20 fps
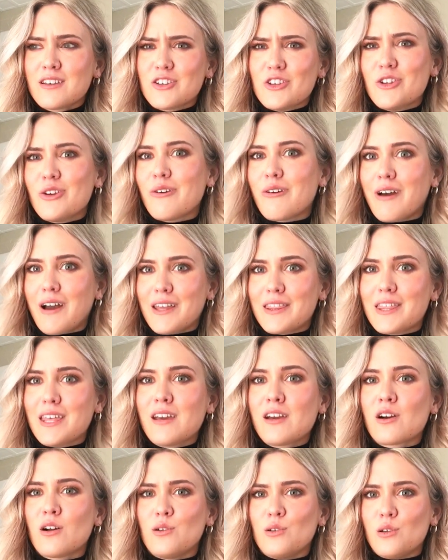I
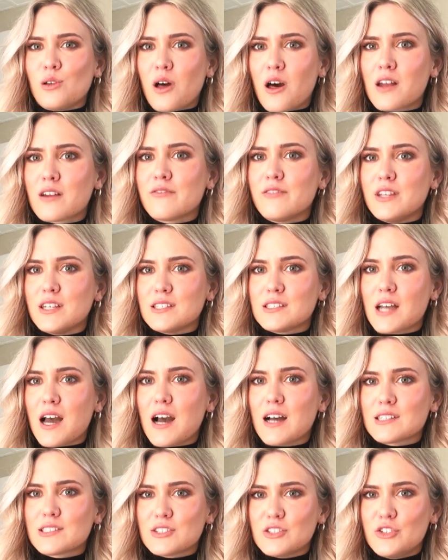think a lot of this
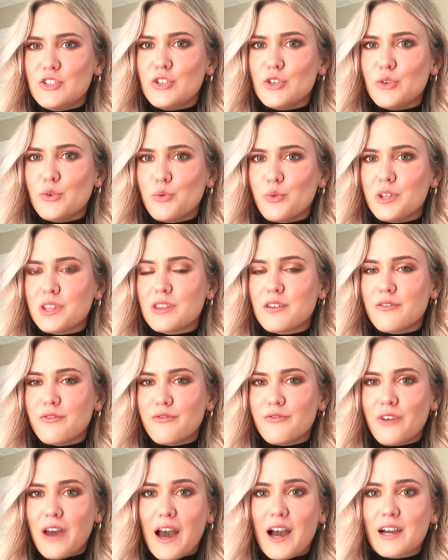has to do with the
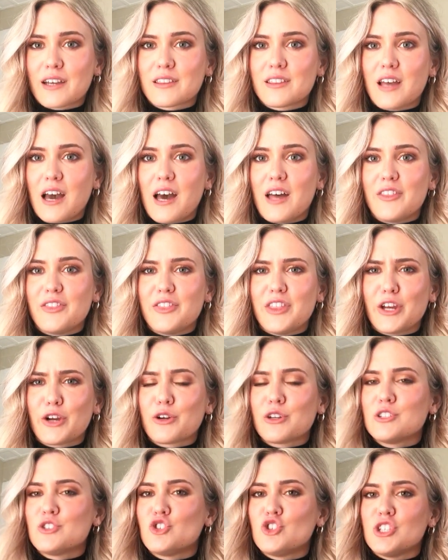fact that there
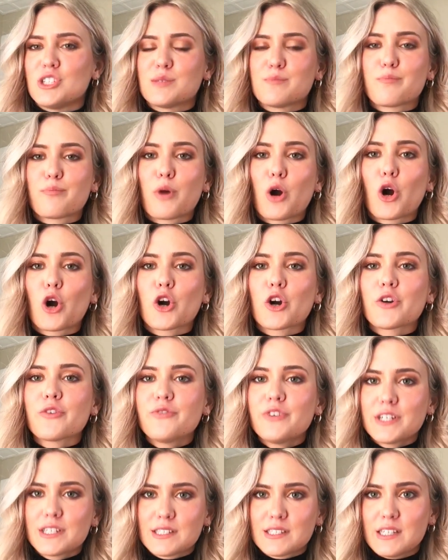is just
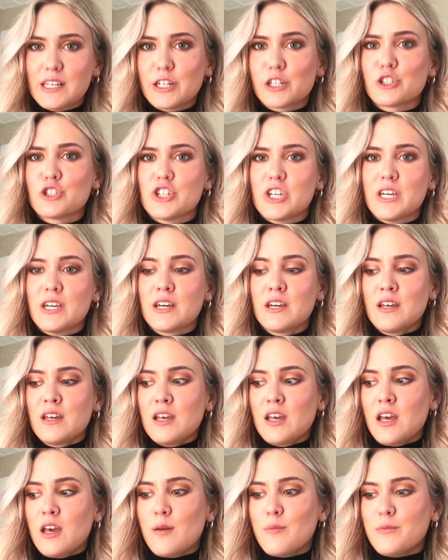perfect synergy
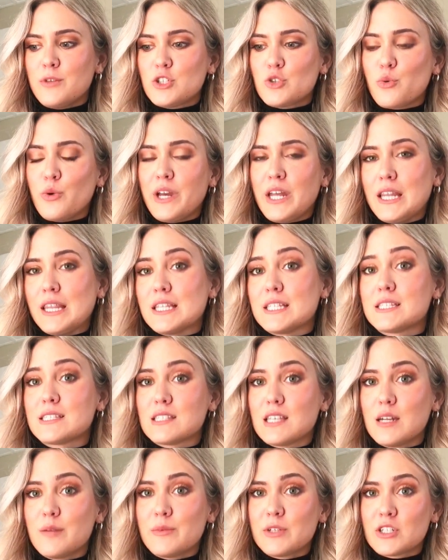between the
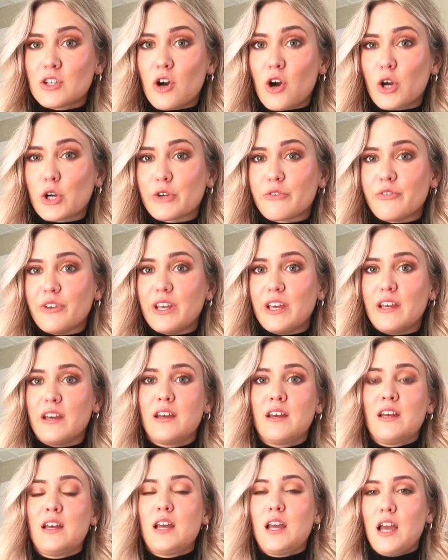cinematography
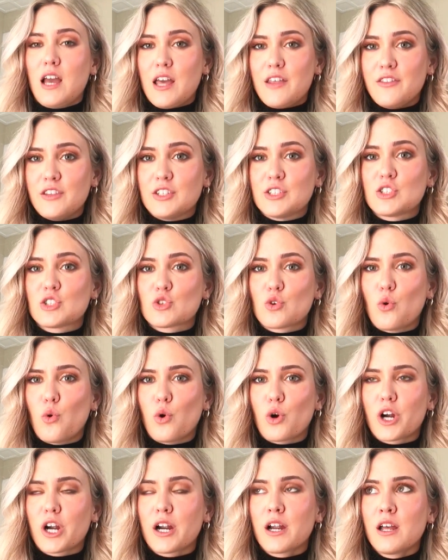and the
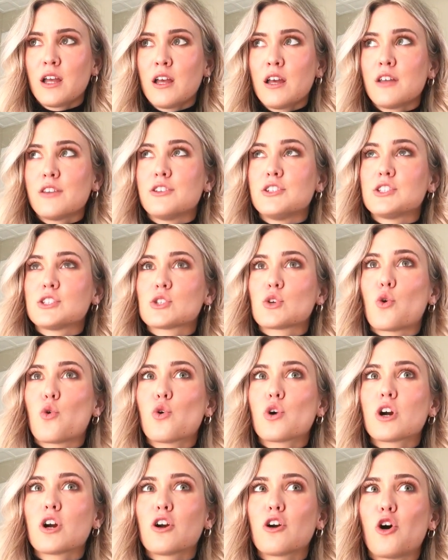score. The
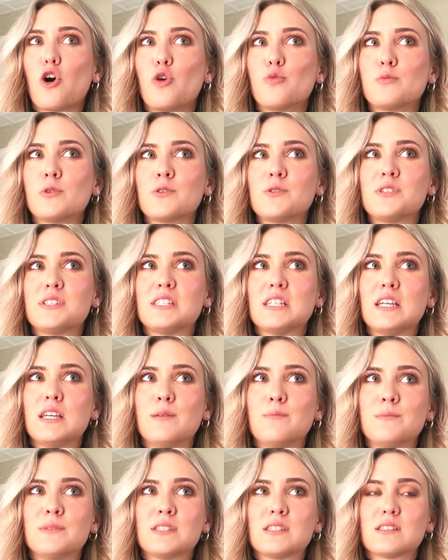score almost
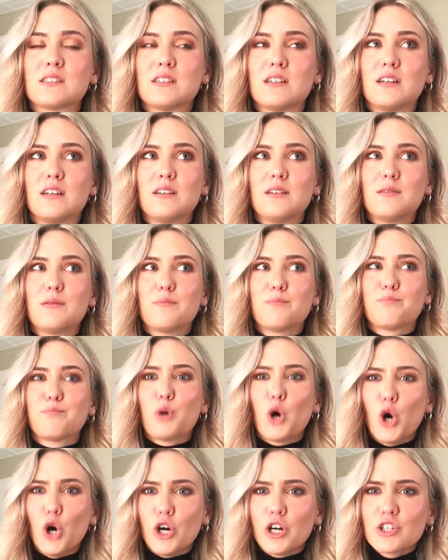seems to
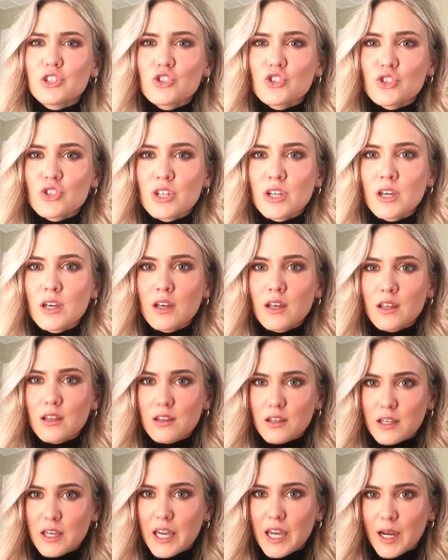push
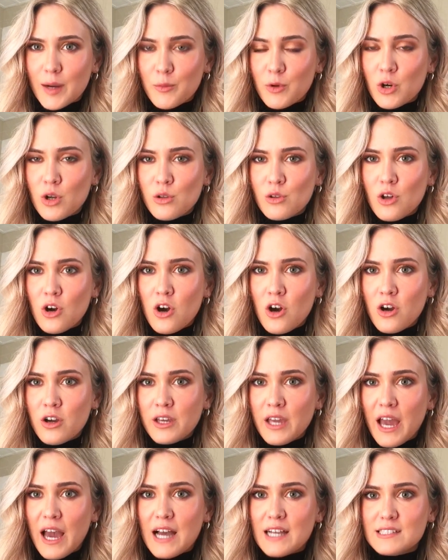the camera
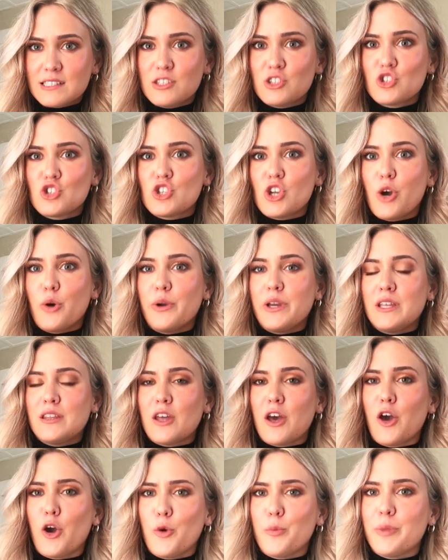along as it's showing
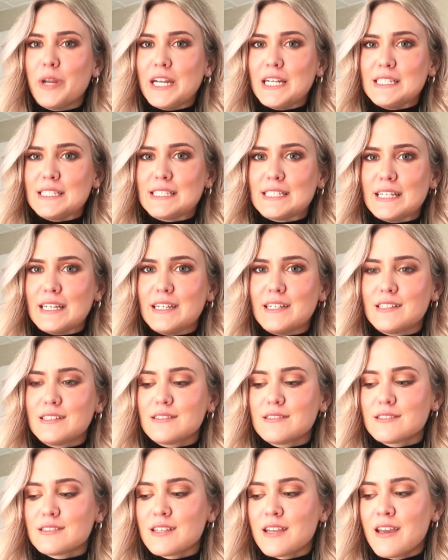the opening
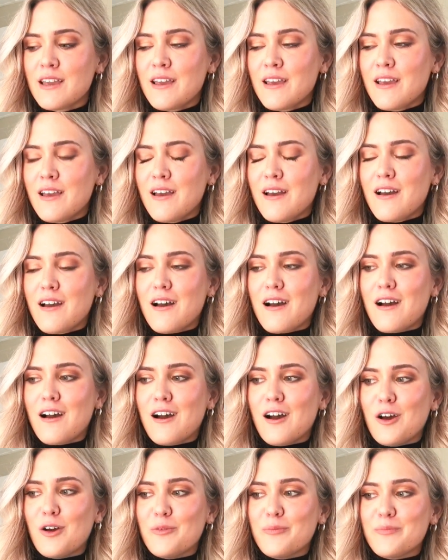scenes.
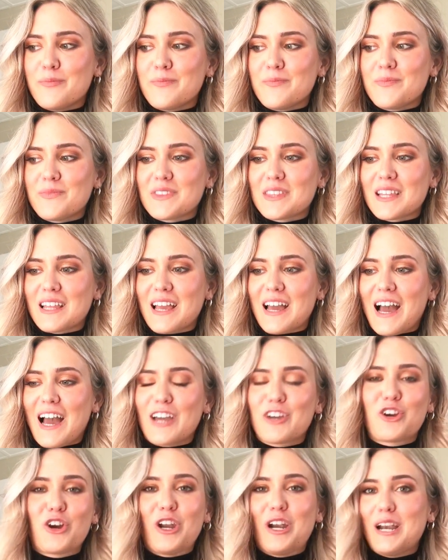I
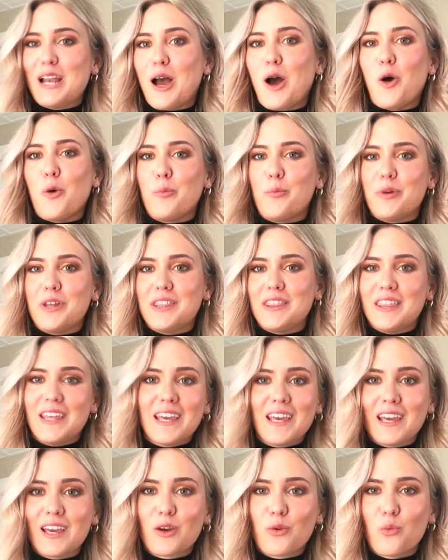couldn't help but
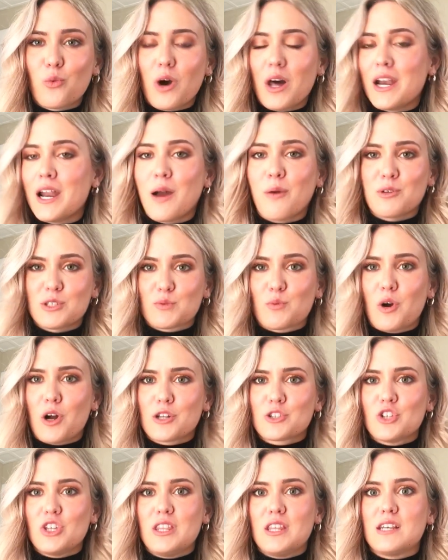think when I was
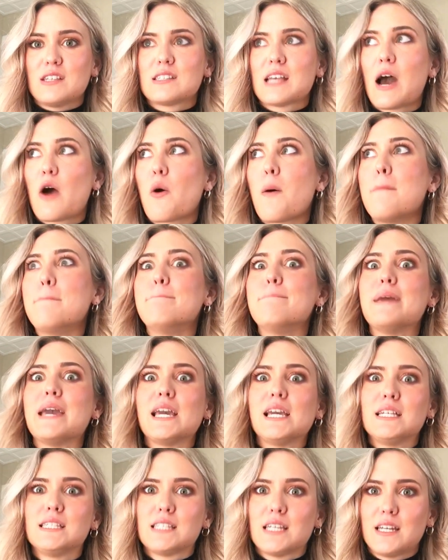watching this how
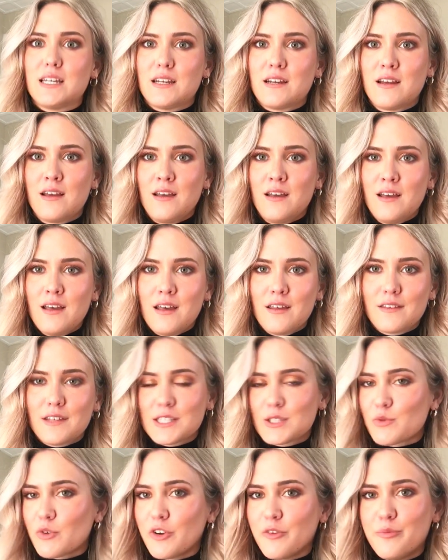amazing
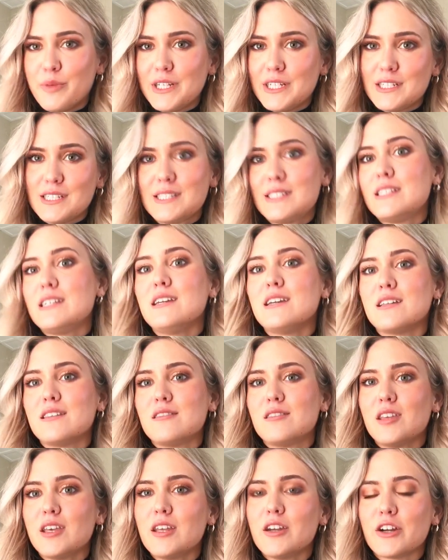this would have been to see in
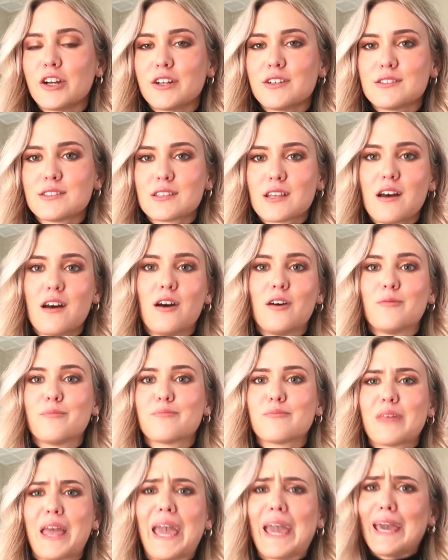theaters.
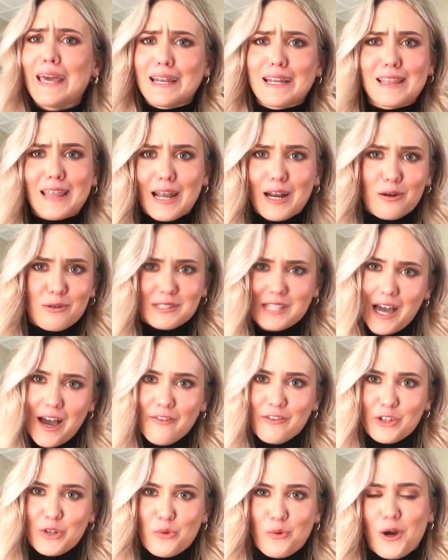Hated that I was
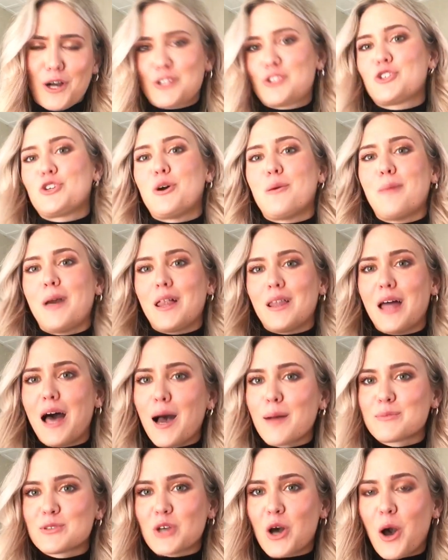having to watch it on my
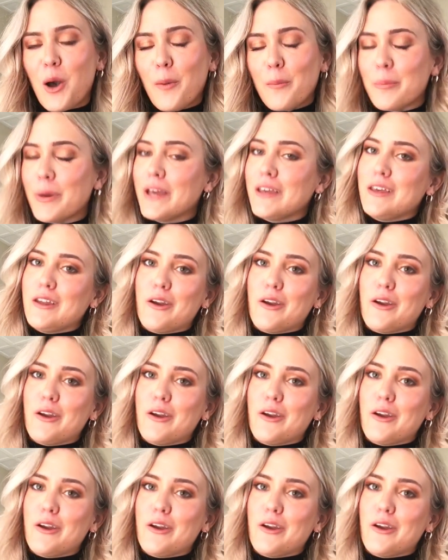laptop, but